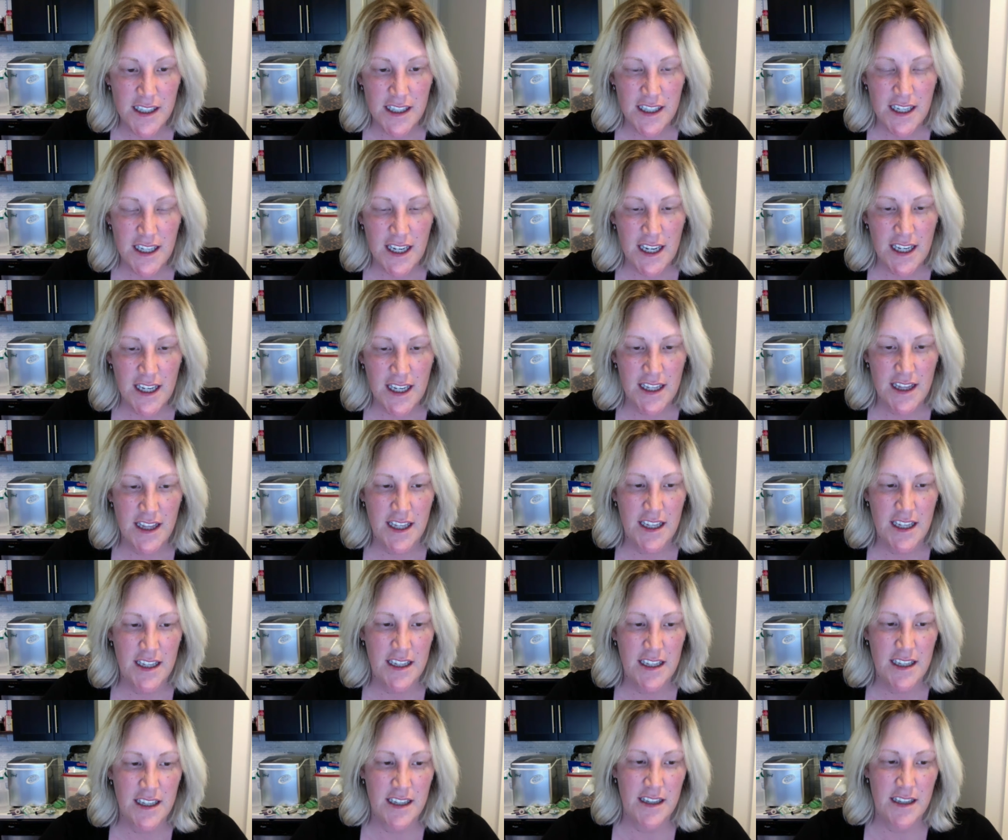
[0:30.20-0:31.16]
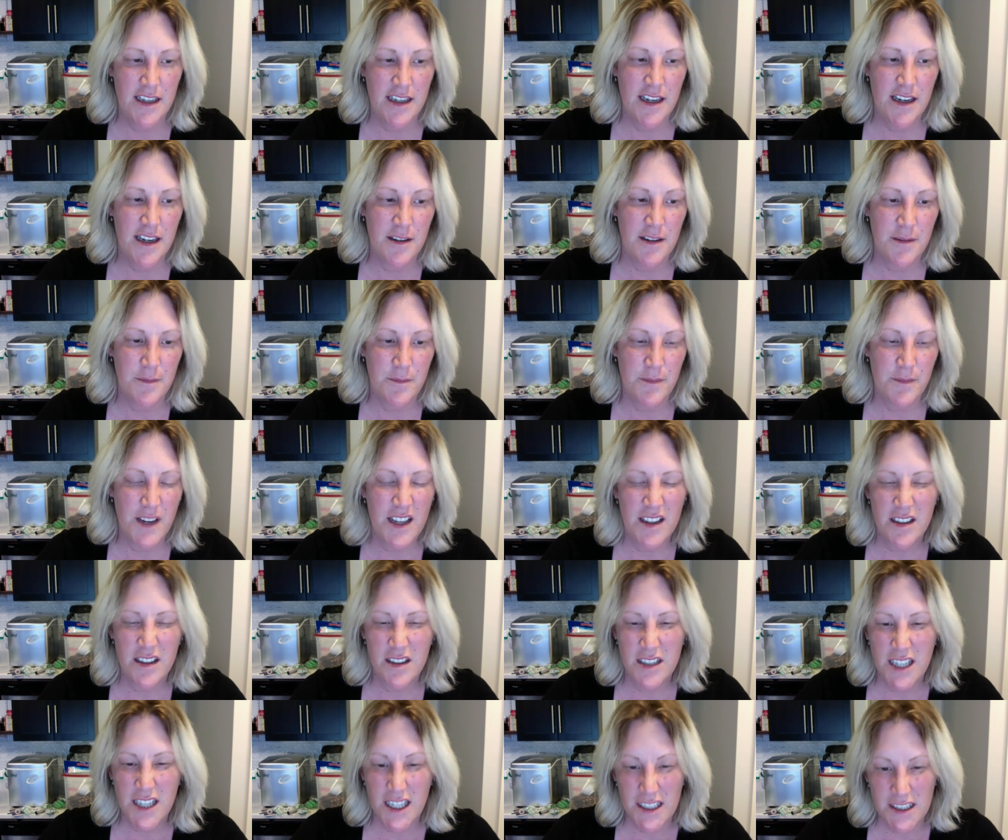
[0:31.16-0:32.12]
and then um, other
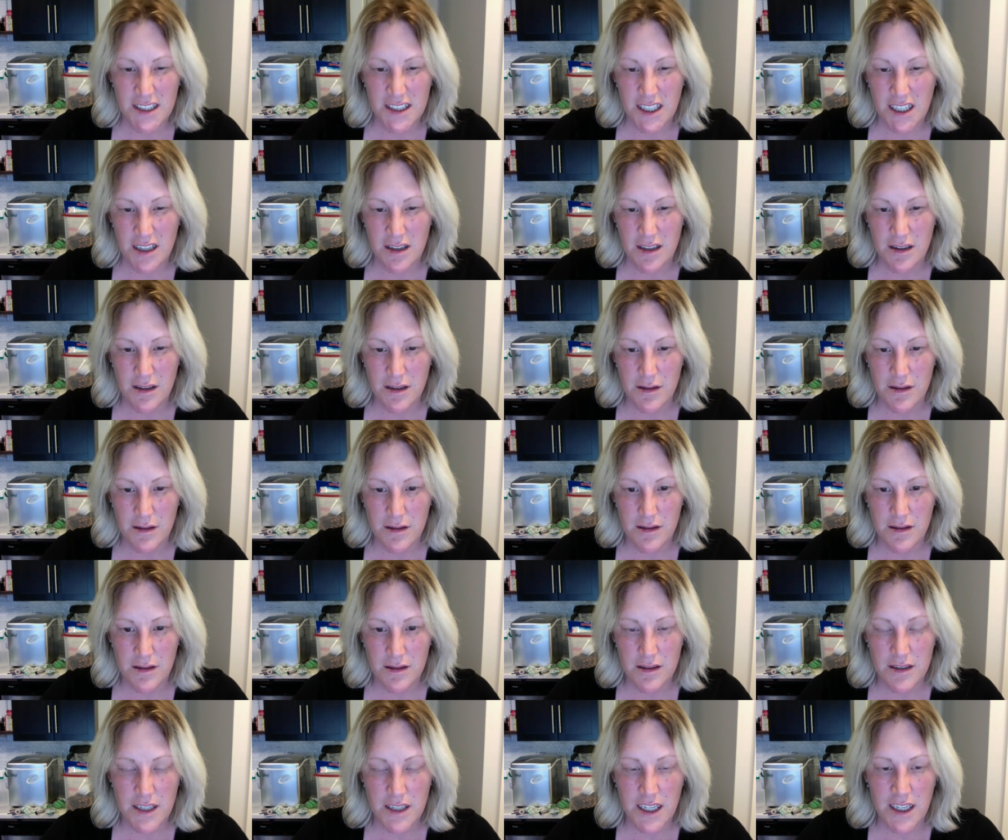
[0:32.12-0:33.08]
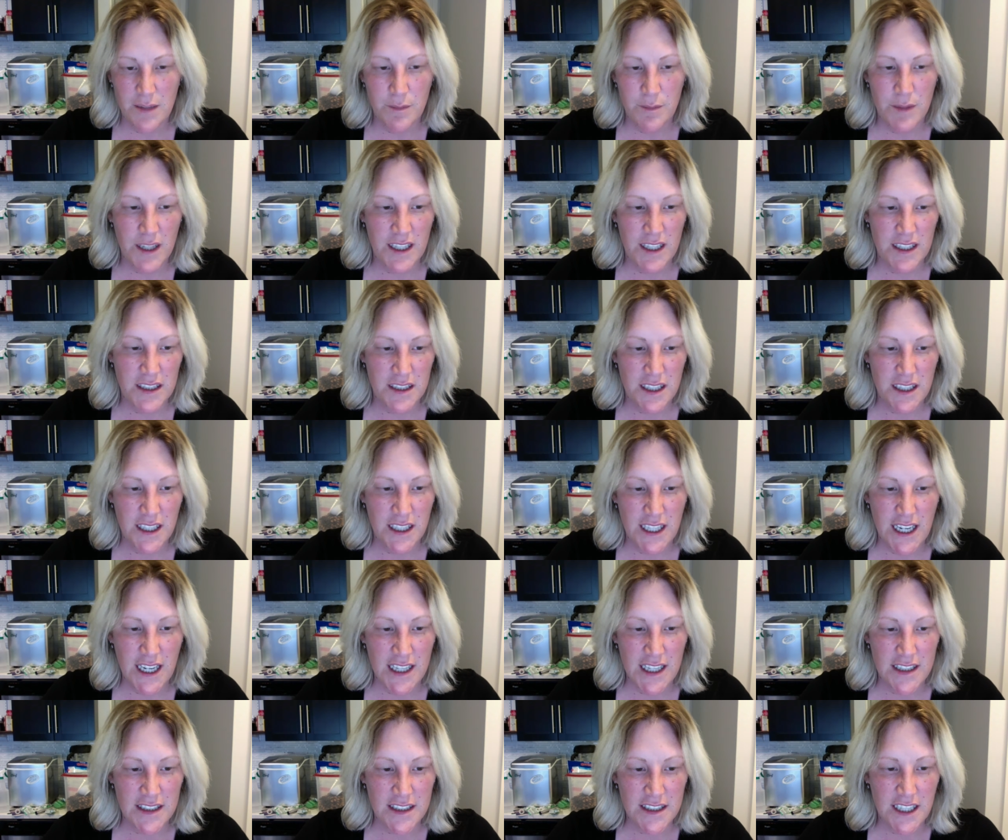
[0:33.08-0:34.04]
tests can take place like
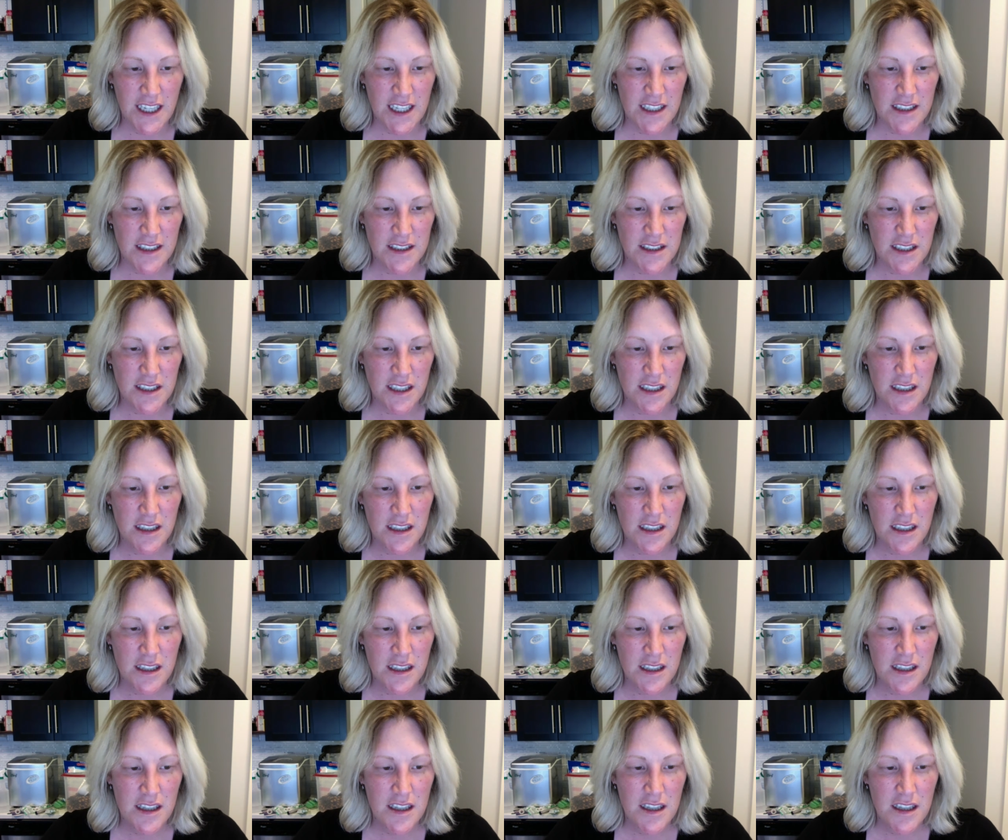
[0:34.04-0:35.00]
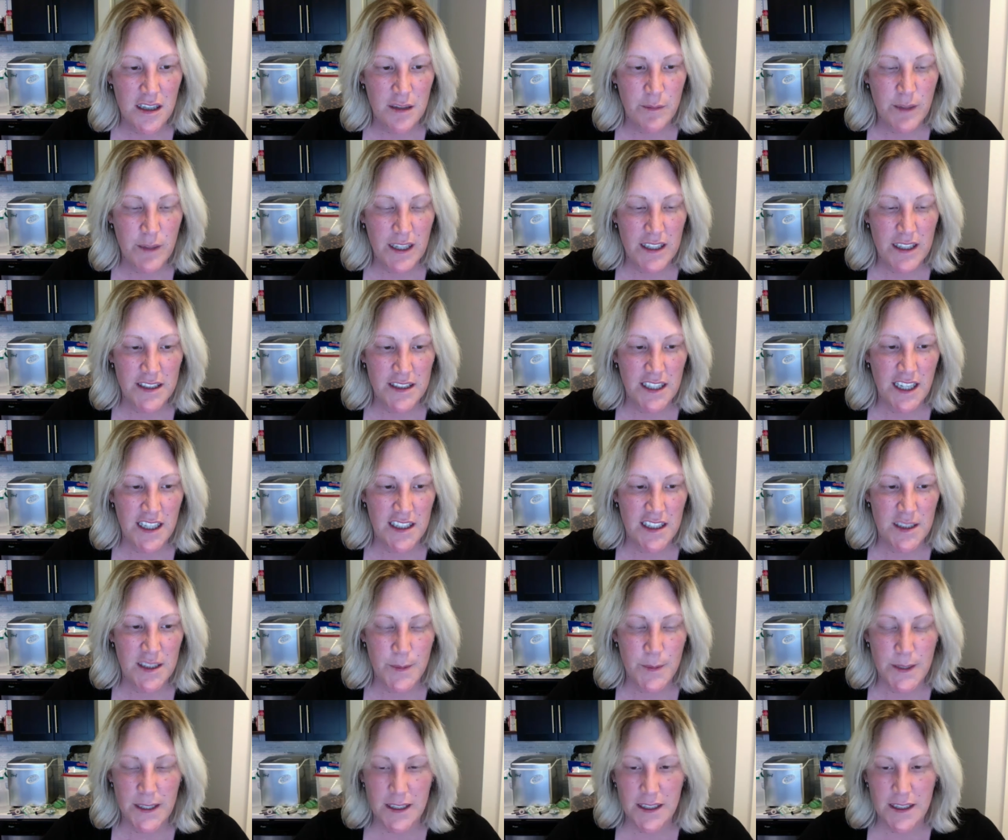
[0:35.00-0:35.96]
CAT scans and PET scans,
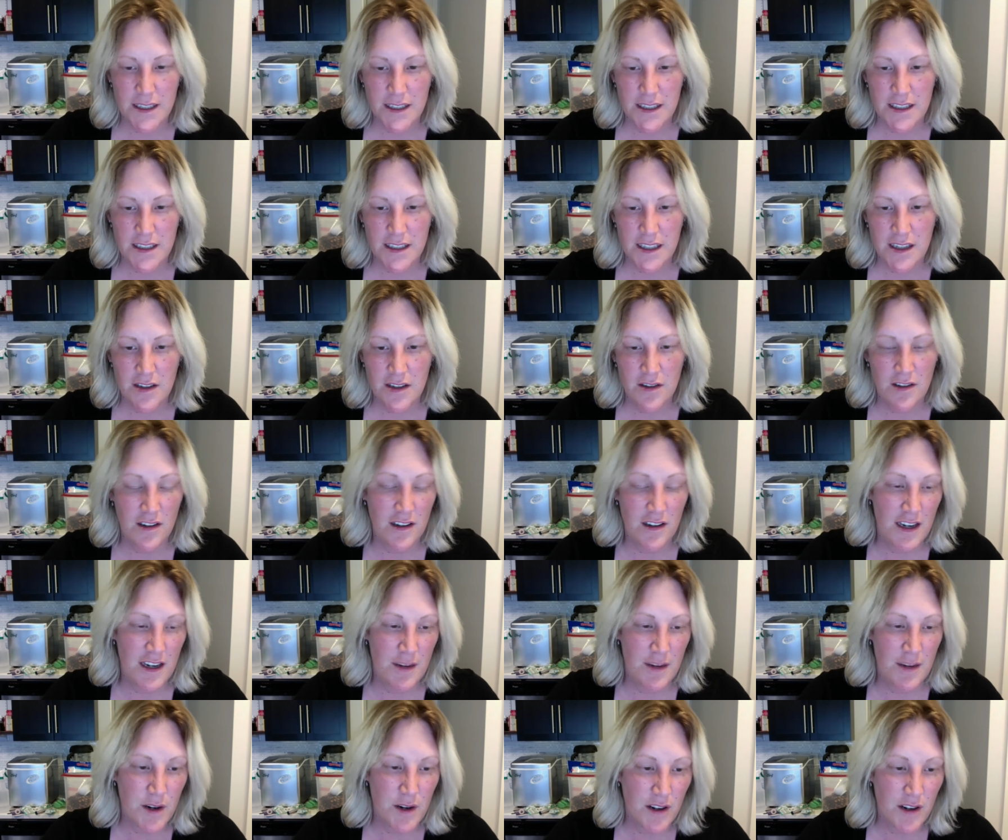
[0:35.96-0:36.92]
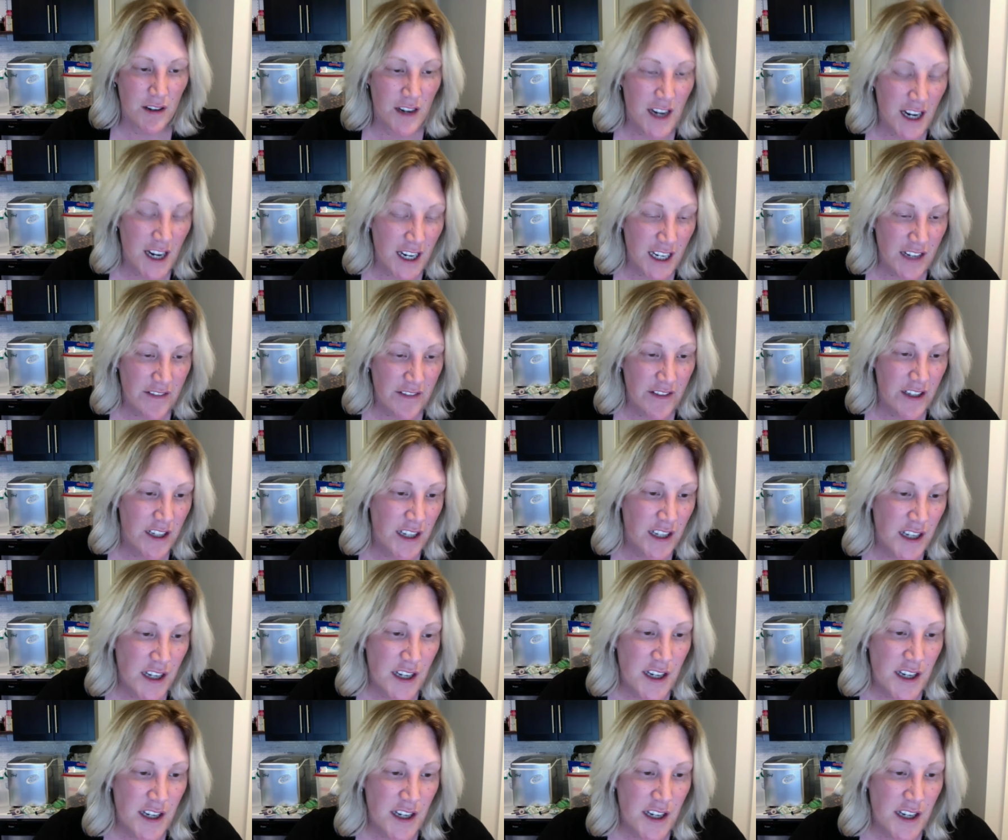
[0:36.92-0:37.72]
but or an MRI even,